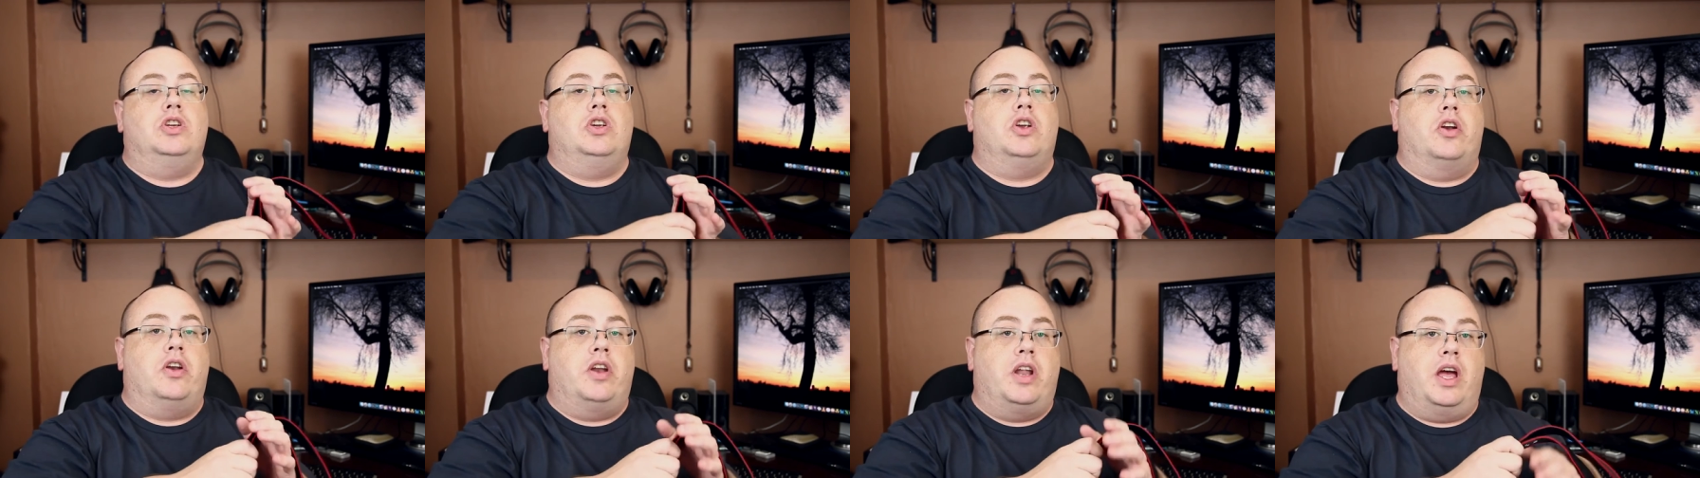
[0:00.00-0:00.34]

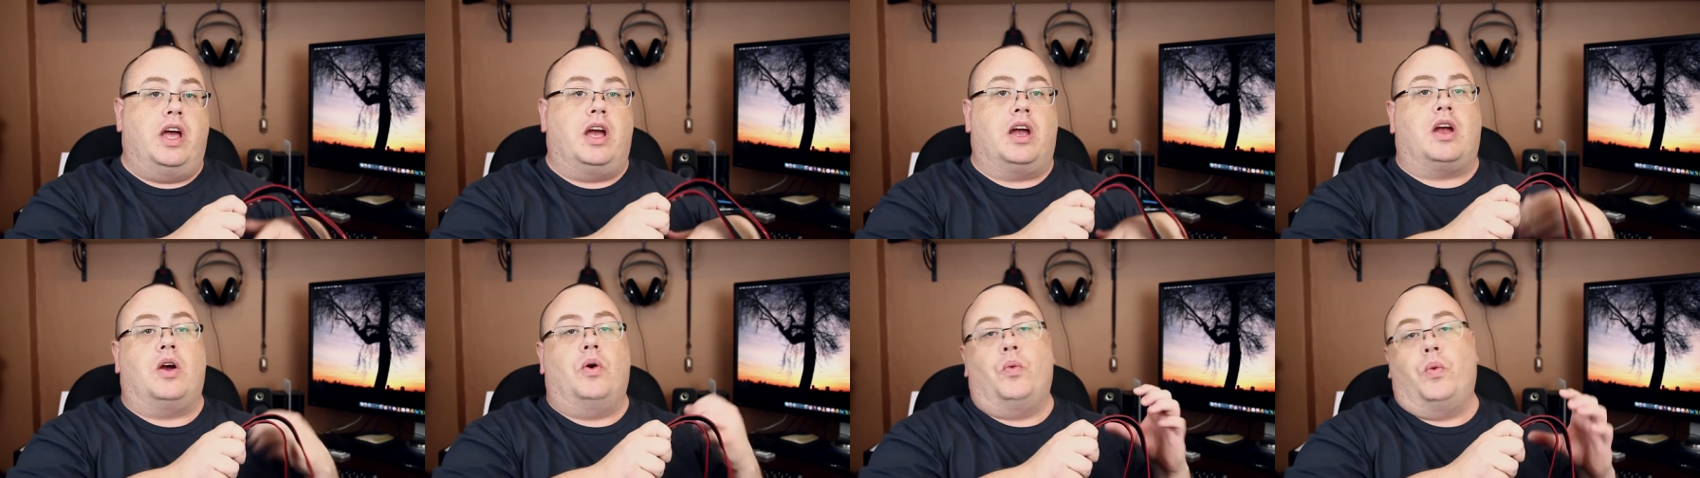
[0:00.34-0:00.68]
your
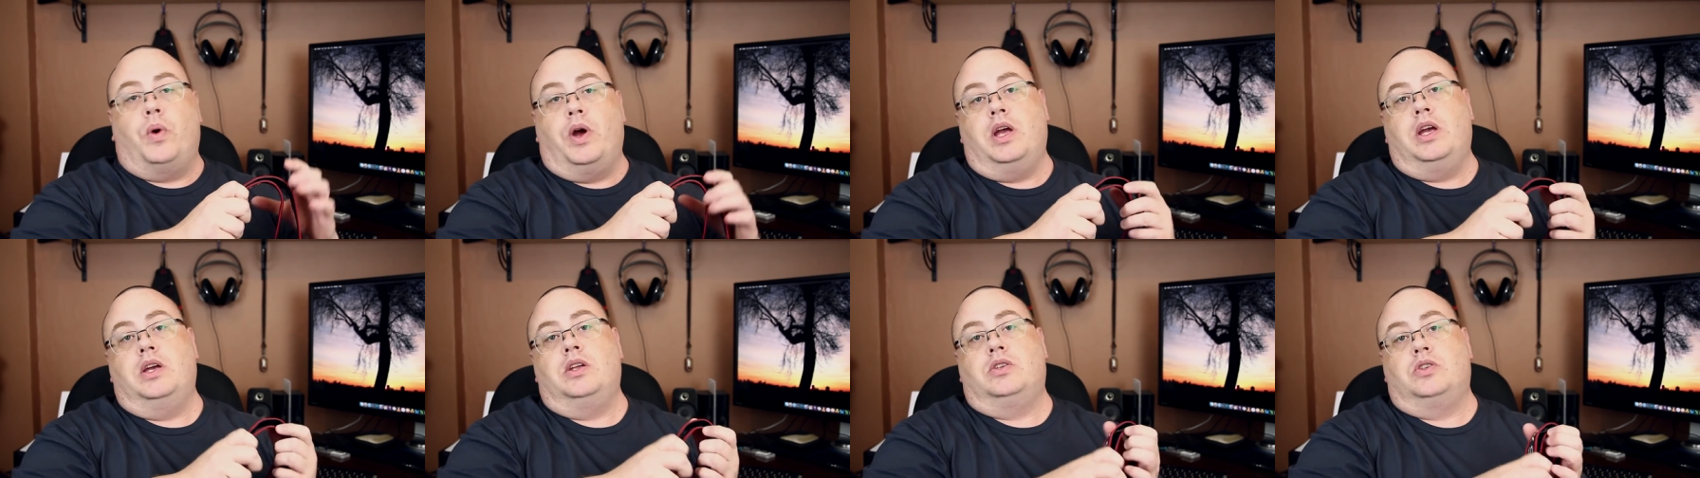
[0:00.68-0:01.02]
neck
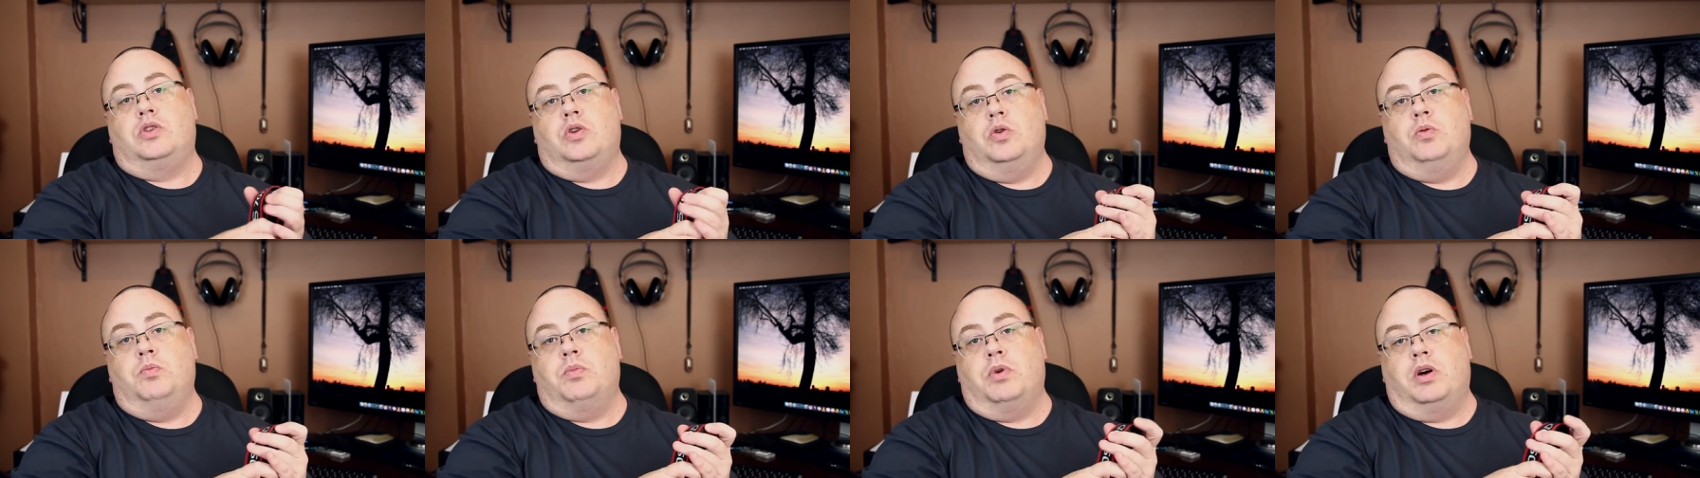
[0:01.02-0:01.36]
way
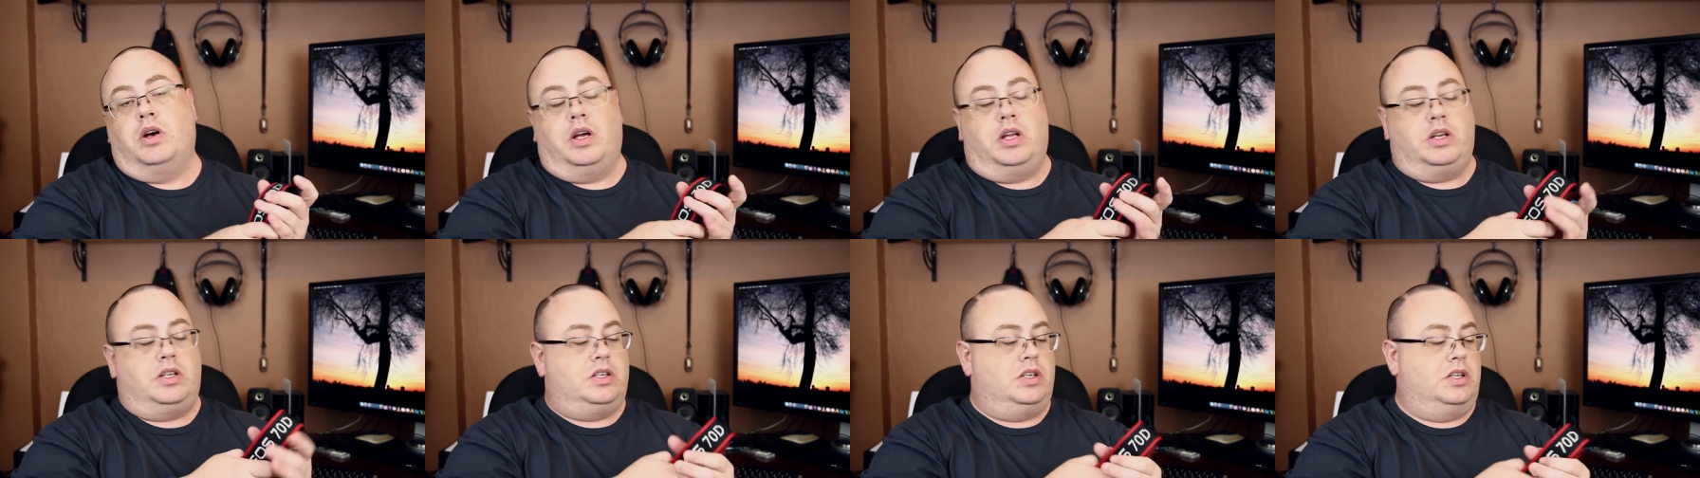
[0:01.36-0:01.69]
too
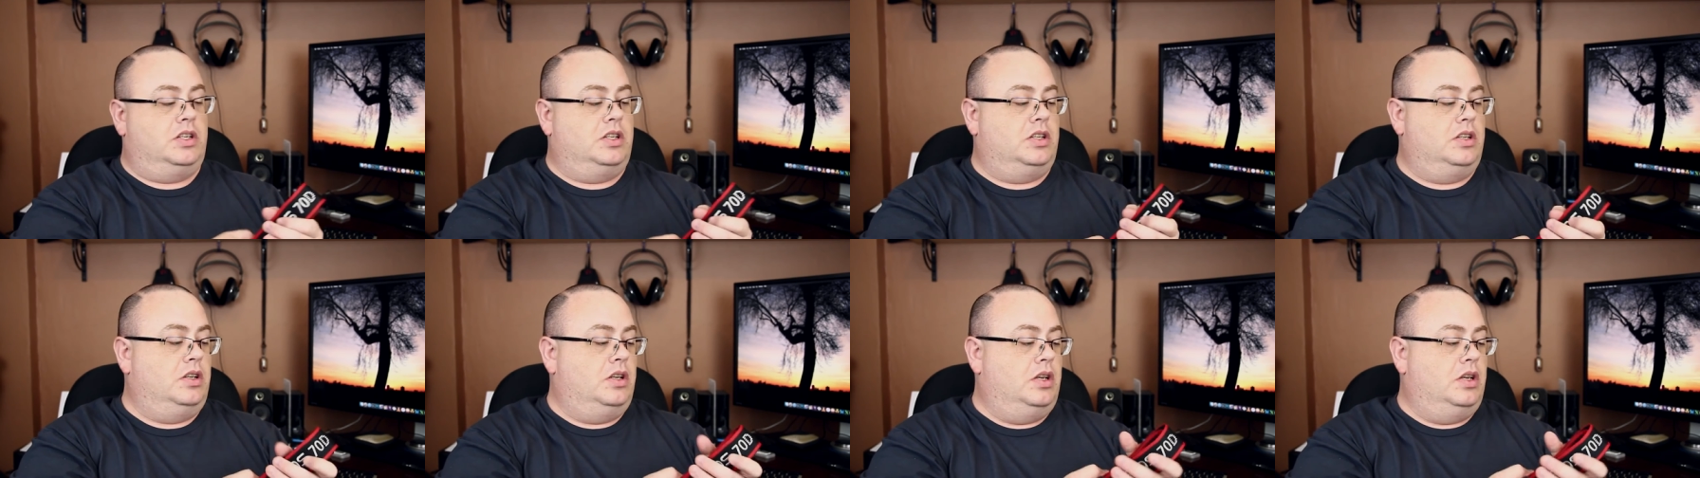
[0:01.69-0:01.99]
much.